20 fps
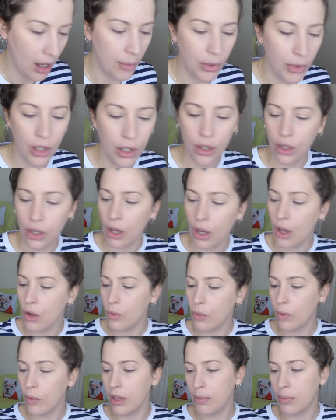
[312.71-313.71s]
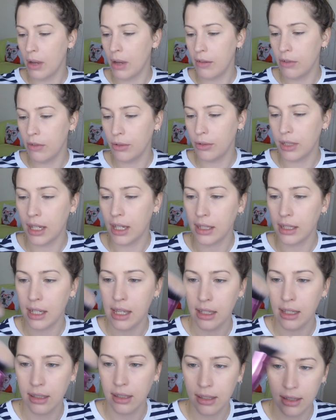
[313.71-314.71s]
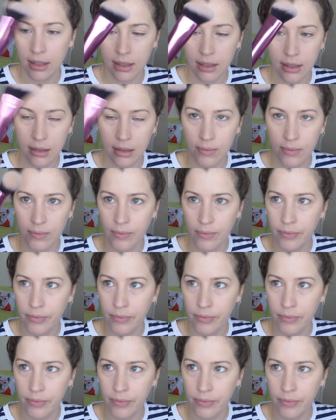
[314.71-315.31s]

I'm going to go with my Real Techniques,